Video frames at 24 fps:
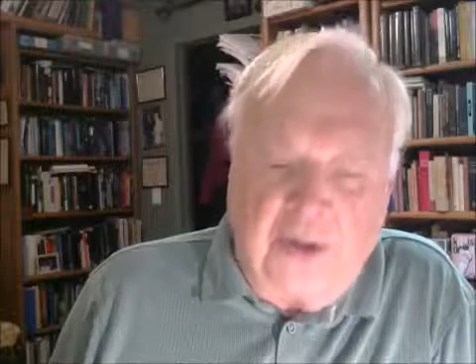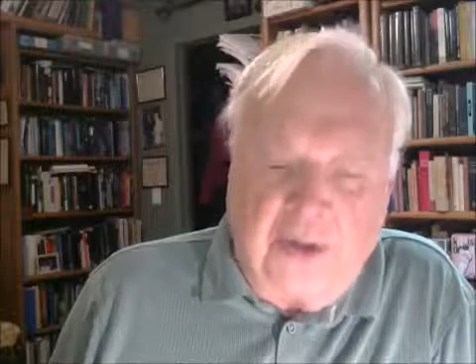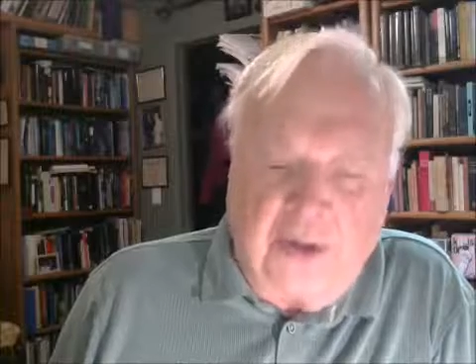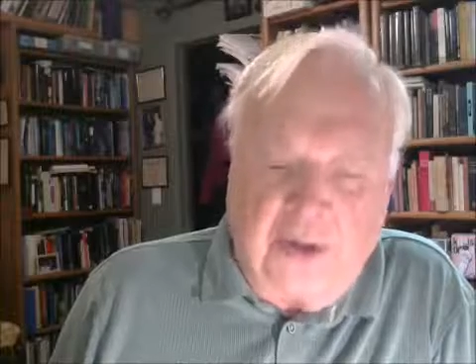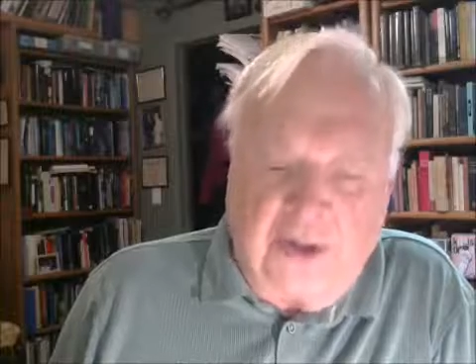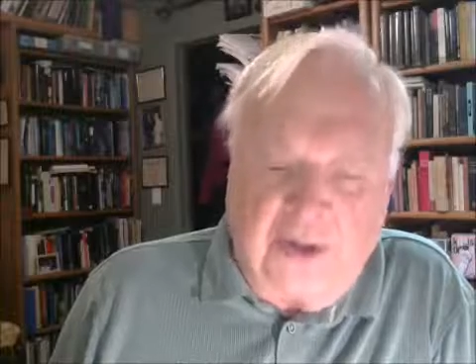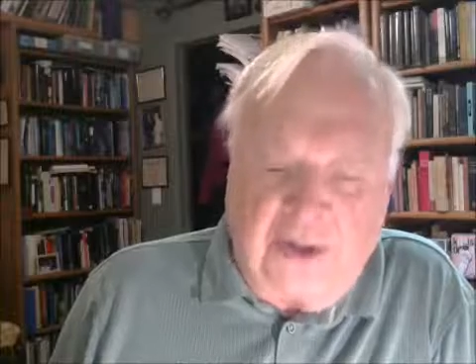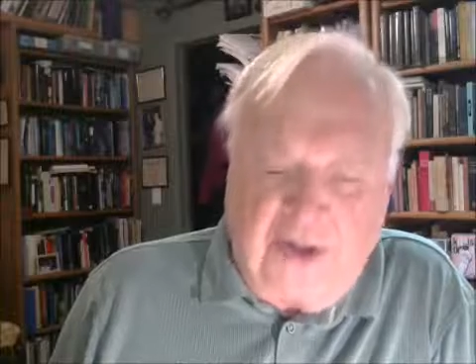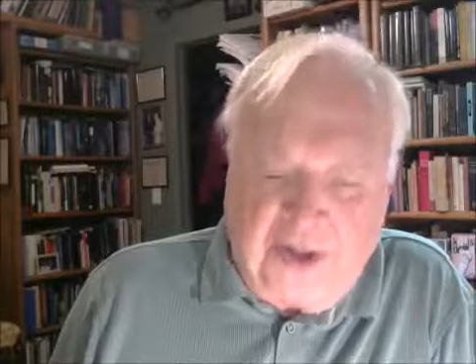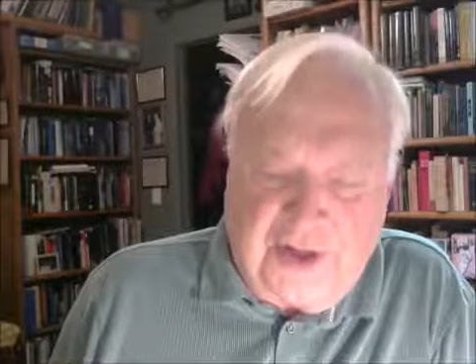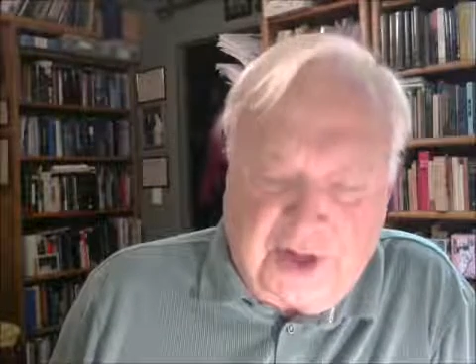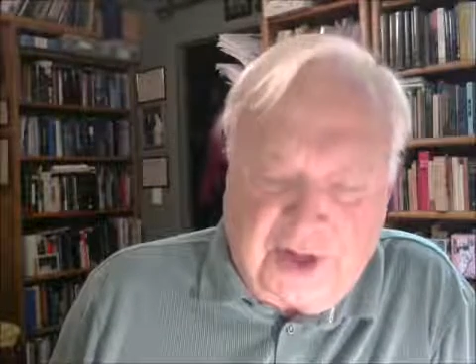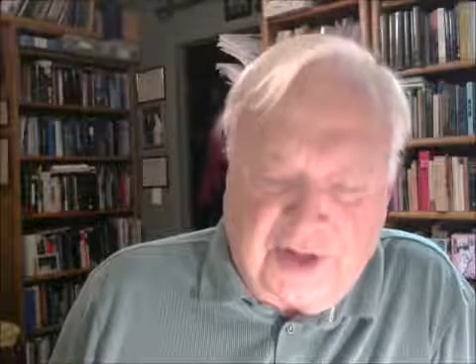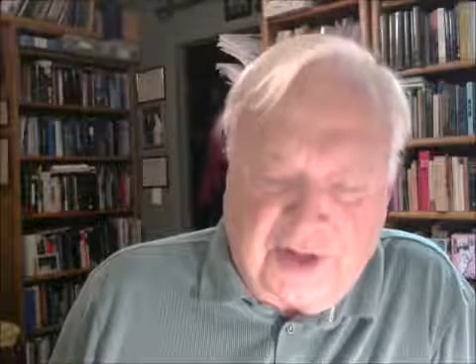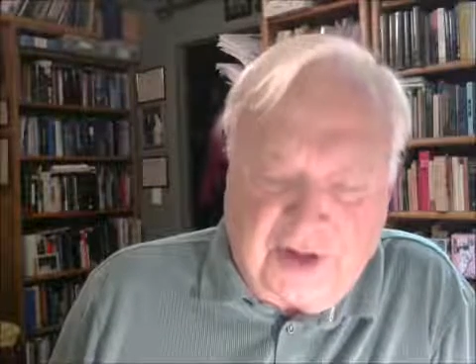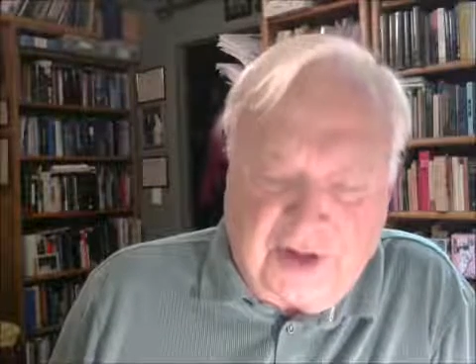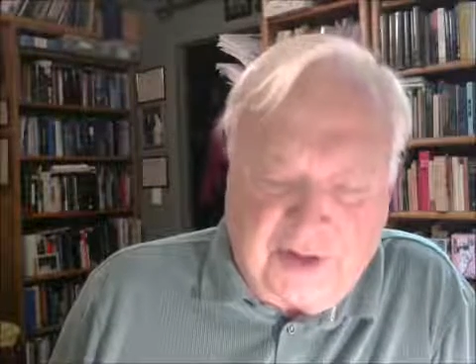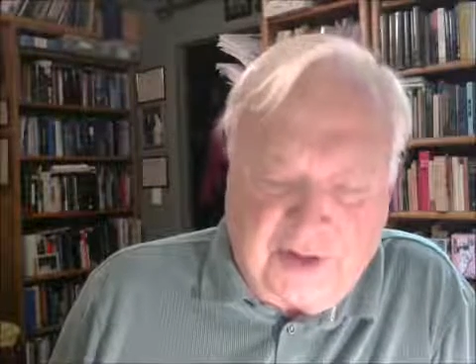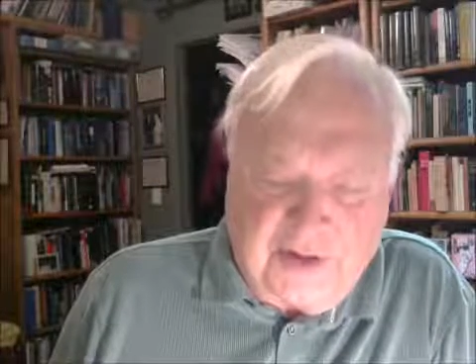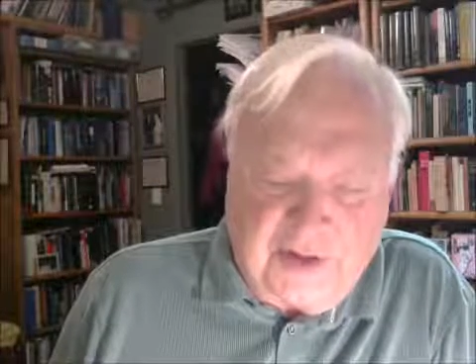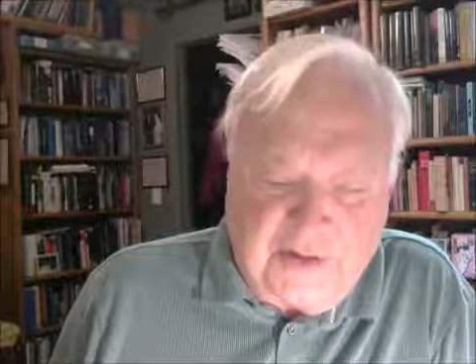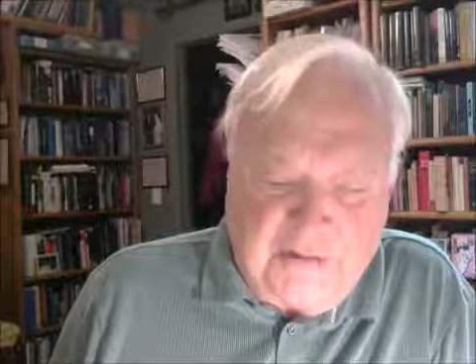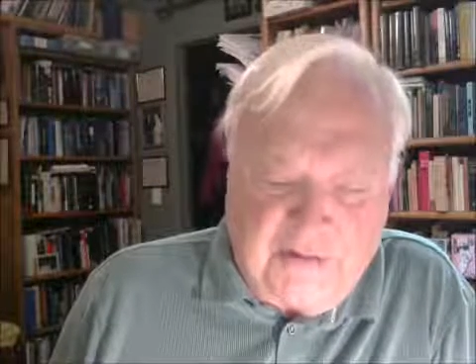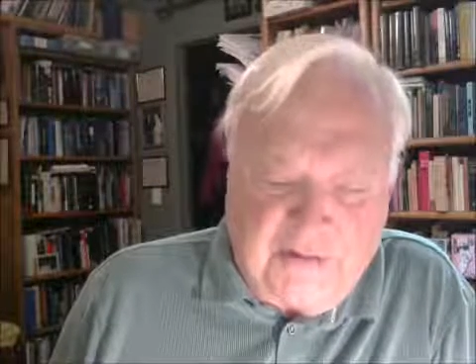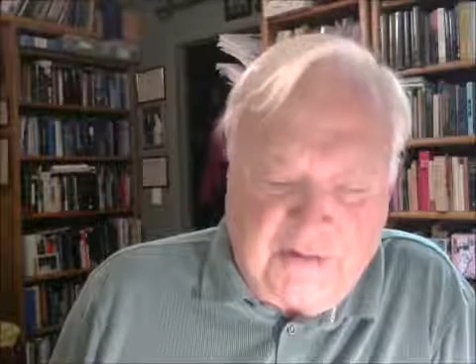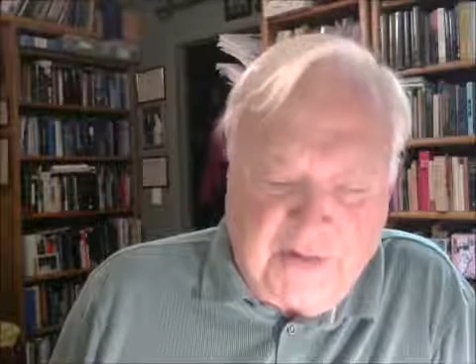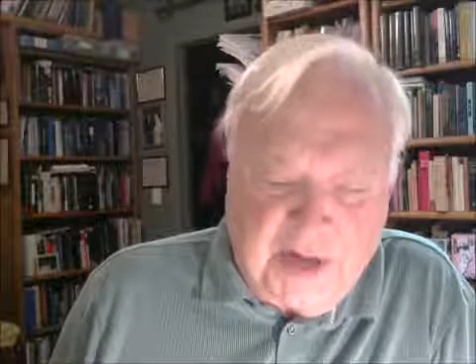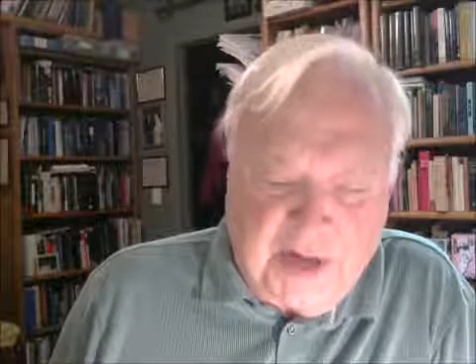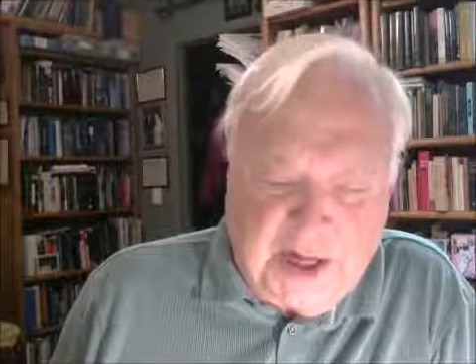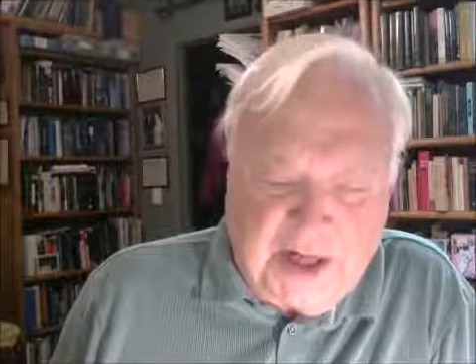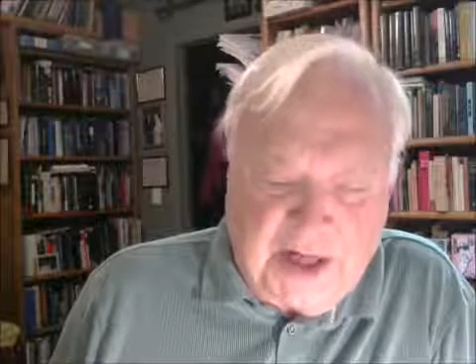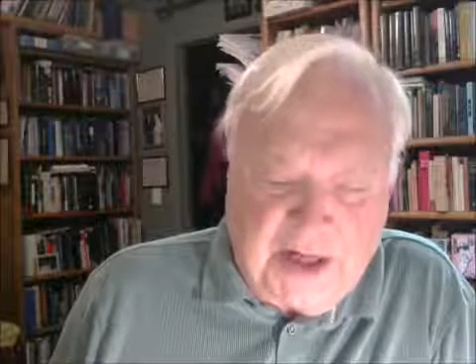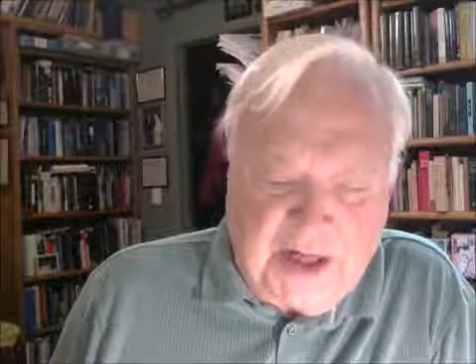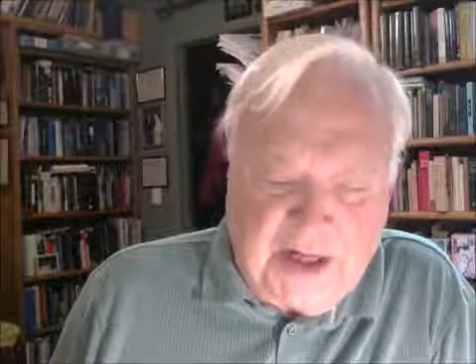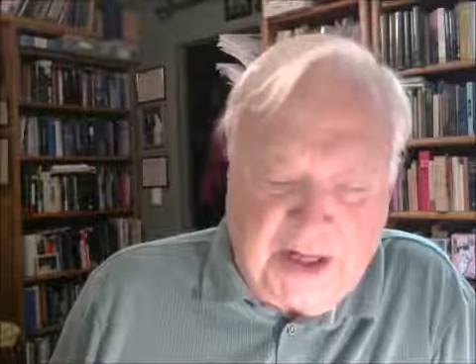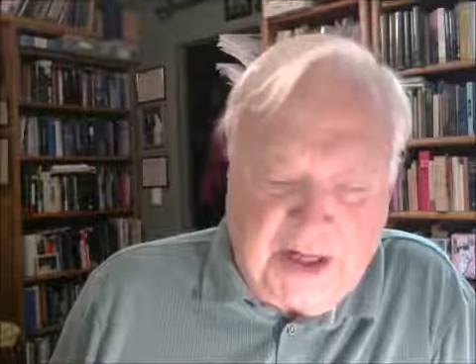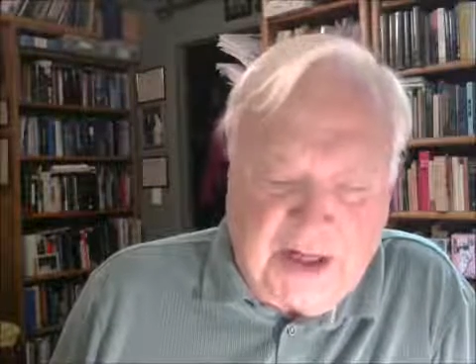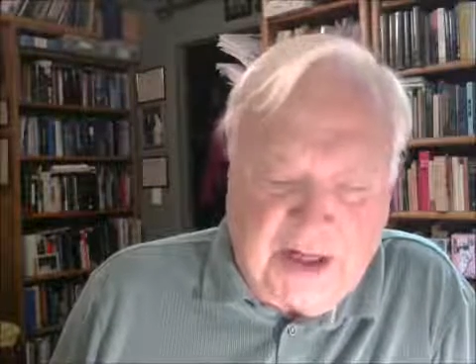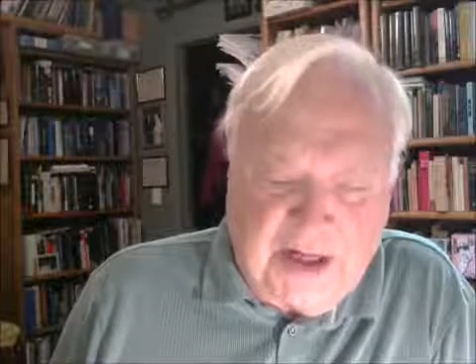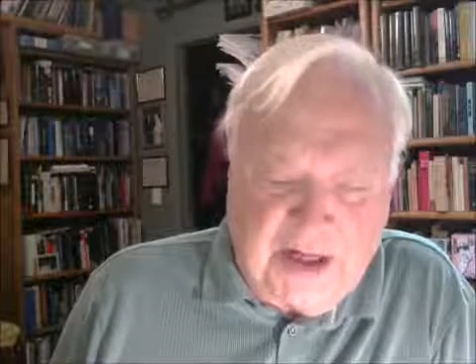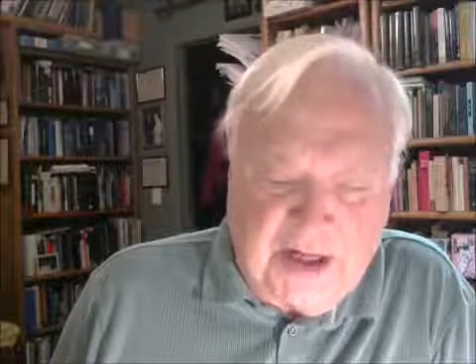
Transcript: thinks of me,